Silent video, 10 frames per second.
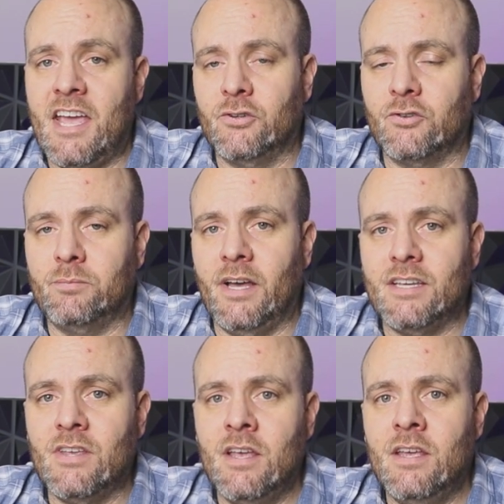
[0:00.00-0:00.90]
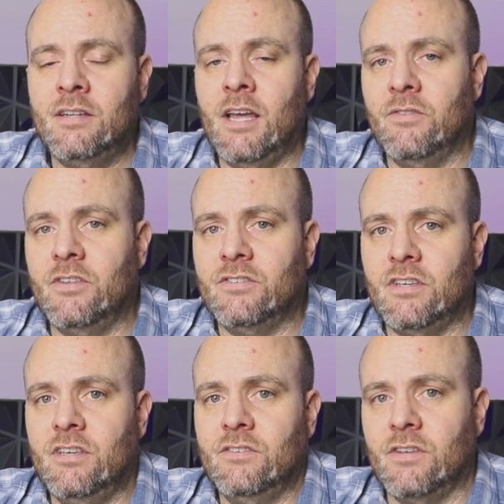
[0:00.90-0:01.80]
Candle Supplies. Now this
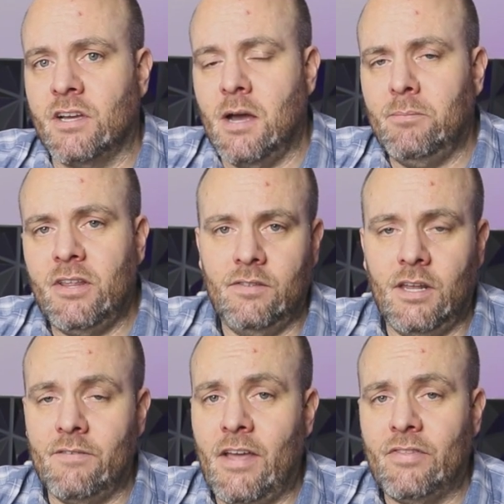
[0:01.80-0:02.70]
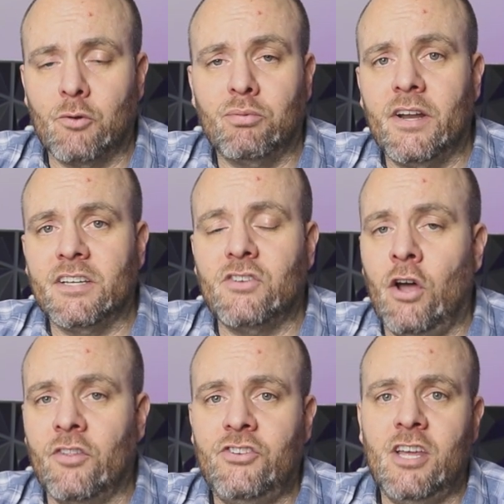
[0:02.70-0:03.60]
is a company that I've had their products
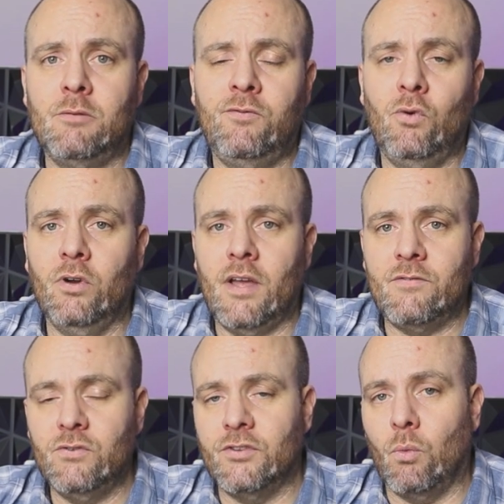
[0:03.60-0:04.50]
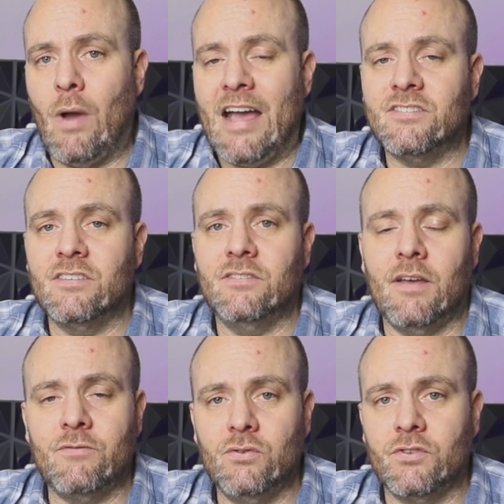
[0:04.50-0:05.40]
on the channel before. I've used their waxes,
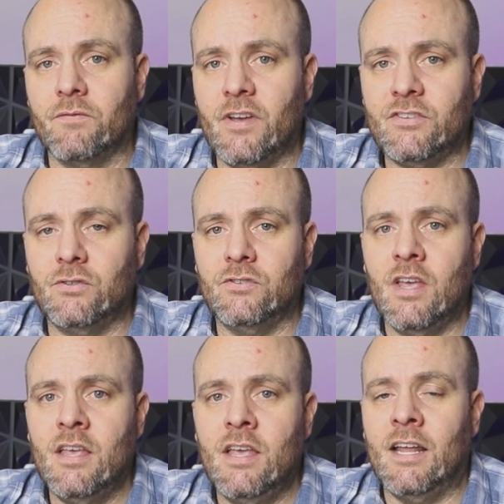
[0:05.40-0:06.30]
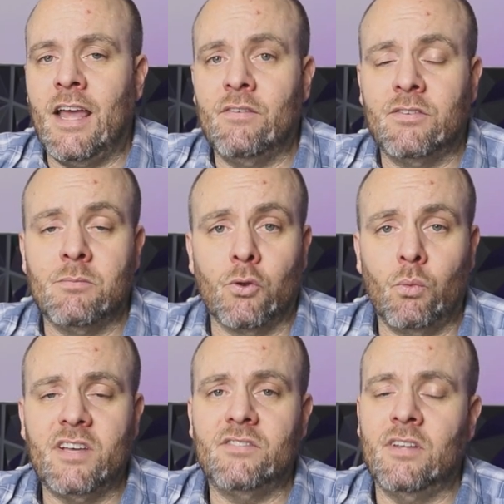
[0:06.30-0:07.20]
I've used their vessels, and I have some of their
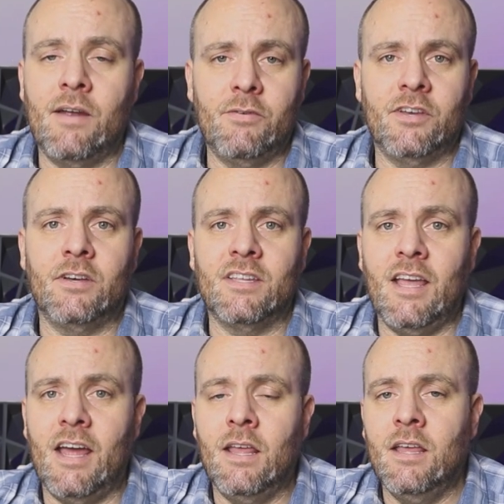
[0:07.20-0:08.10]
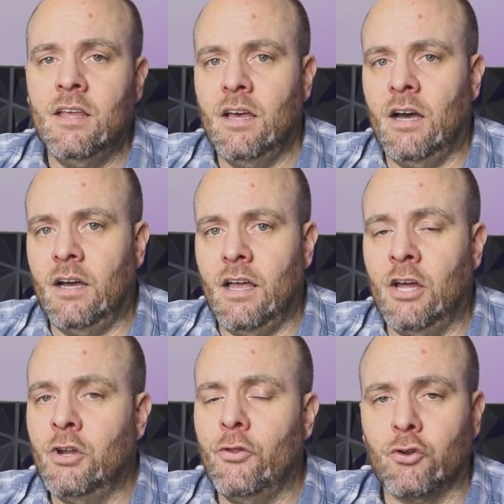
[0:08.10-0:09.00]
wicks and everything like that. Uh, uh,
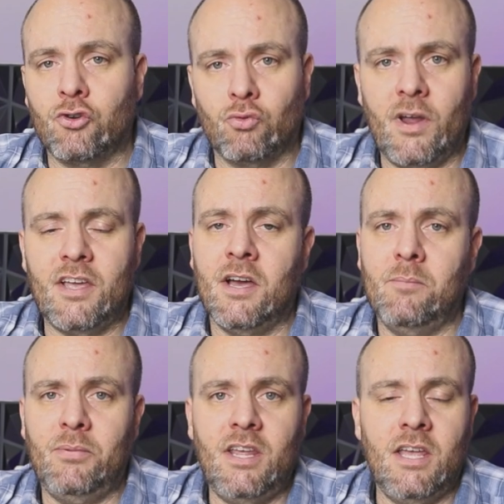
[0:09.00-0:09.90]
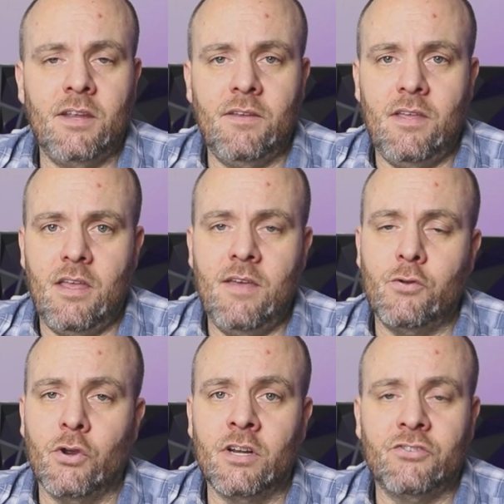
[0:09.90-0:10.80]
another great company in it. If
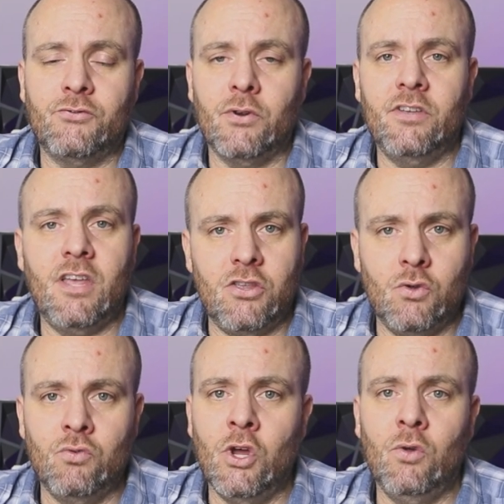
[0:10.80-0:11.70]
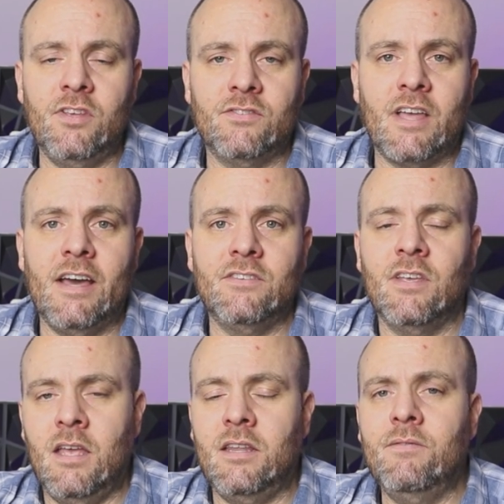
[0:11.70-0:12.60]
you're in Australia, you know these
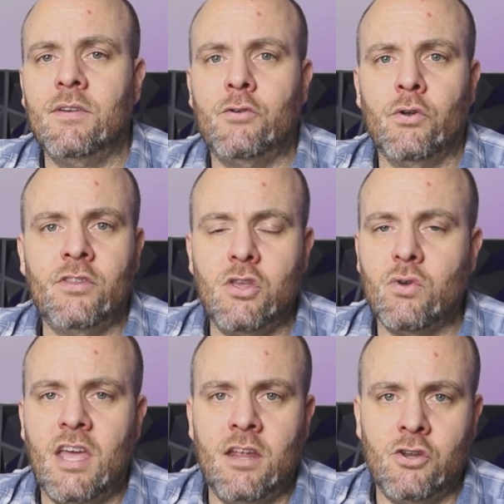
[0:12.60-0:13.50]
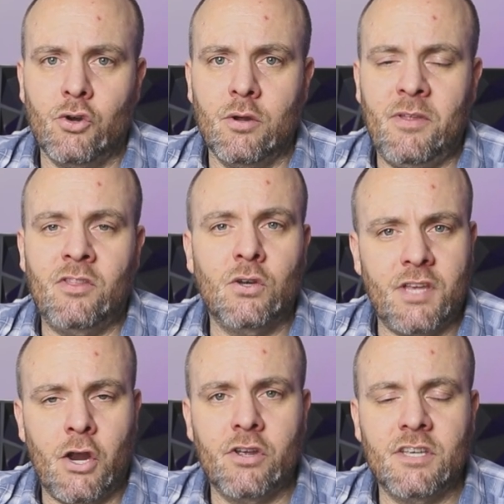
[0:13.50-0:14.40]
guys. And even if you're in the UK and Europe in those
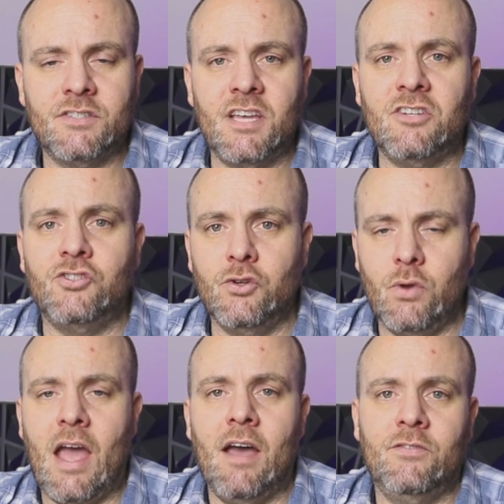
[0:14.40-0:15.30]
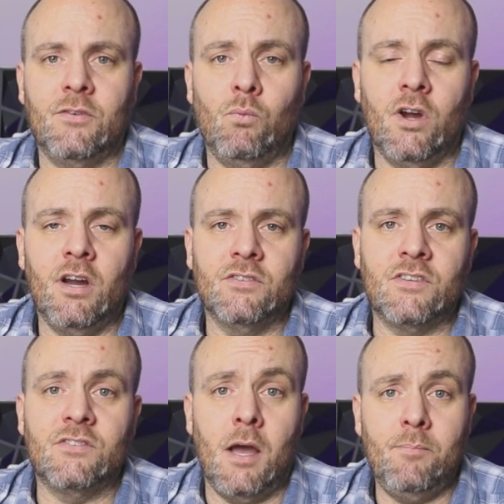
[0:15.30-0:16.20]
areas, they do have some
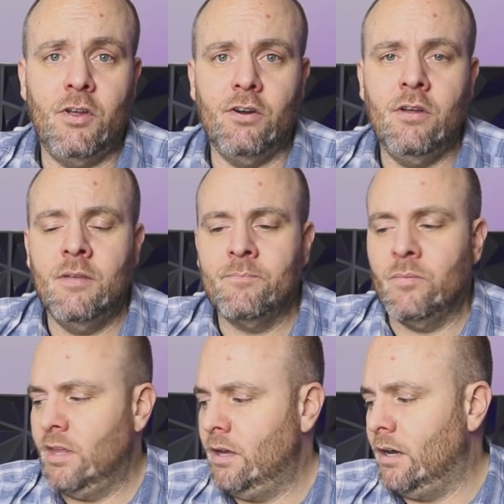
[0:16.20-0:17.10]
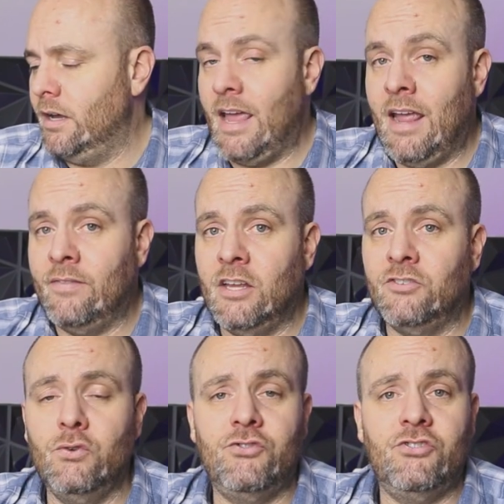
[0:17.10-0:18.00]
warehouses up there. Uh, and they
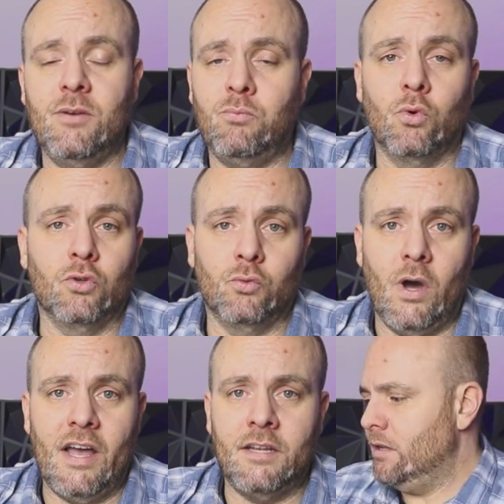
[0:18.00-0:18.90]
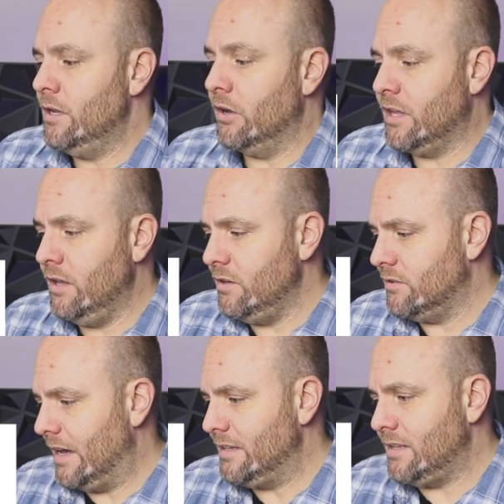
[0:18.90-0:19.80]
do ship worldwide. Now again,
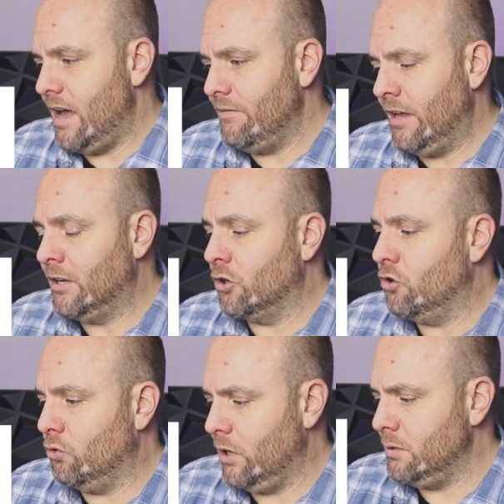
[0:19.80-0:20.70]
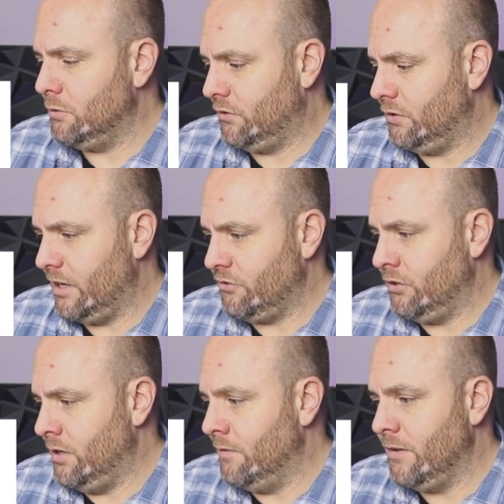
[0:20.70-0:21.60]
these guys have an incredible
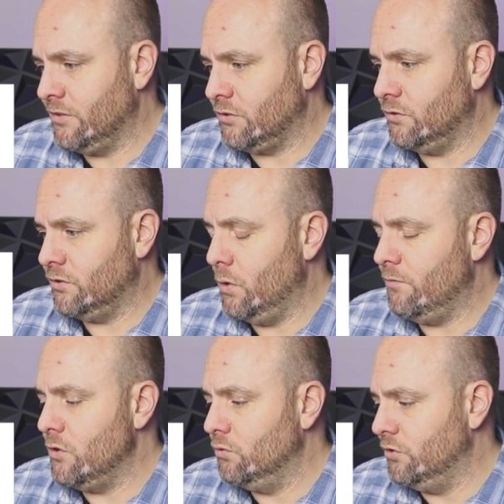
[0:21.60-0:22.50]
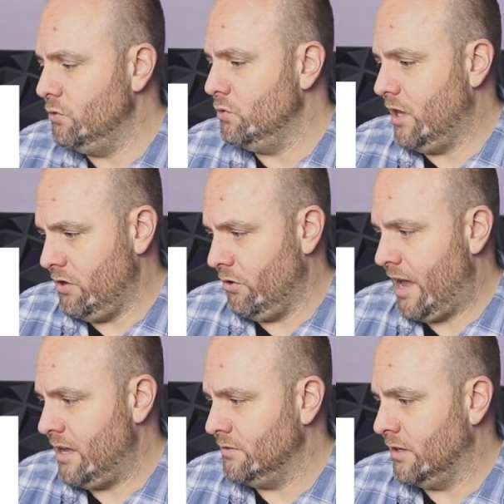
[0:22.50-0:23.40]
selection of vessels, so if you do get your
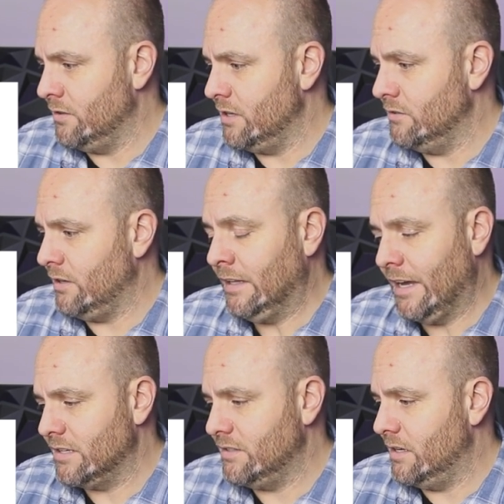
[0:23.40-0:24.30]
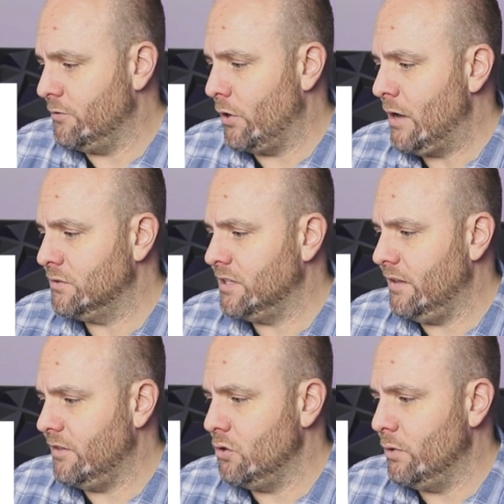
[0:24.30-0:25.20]
hands on these, and like I said, if you're outside
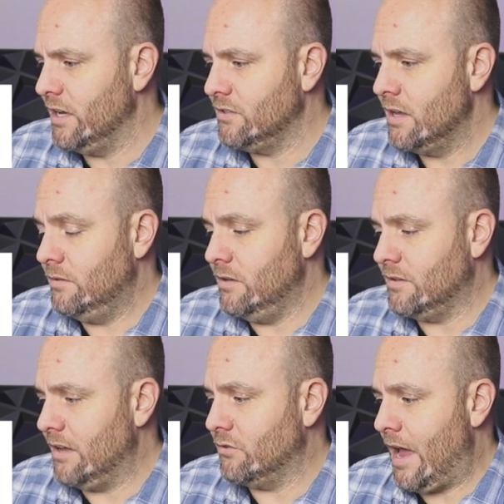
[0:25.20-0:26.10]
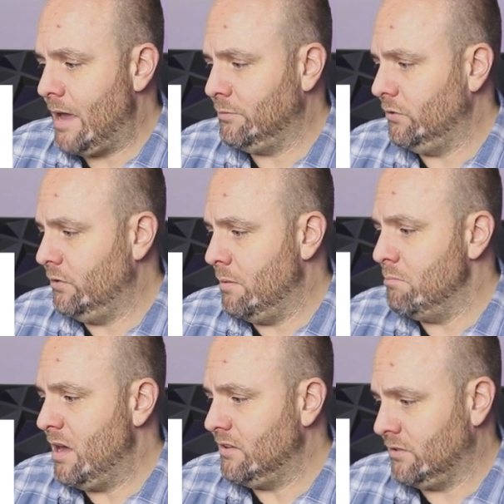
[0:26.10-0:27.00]
of the US, these guys are absolutely
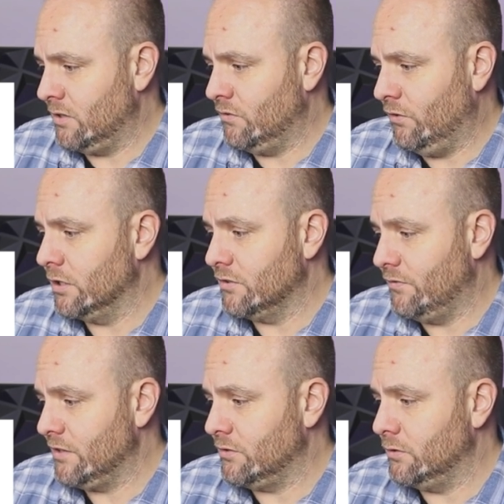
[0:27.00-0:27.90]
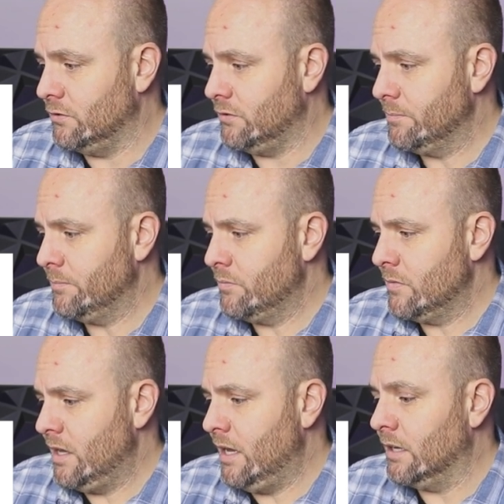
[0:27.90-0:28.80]
amazing as far as vessels
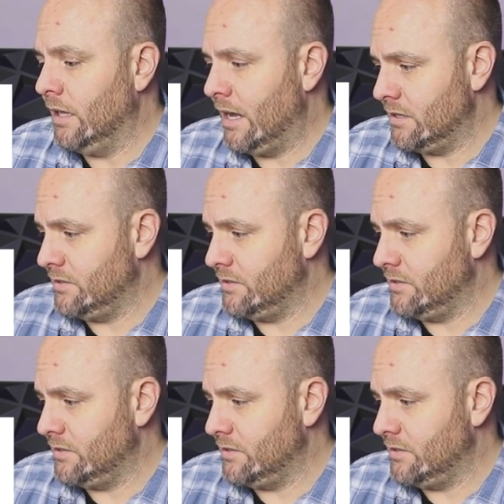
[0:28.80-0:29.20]
and a lot of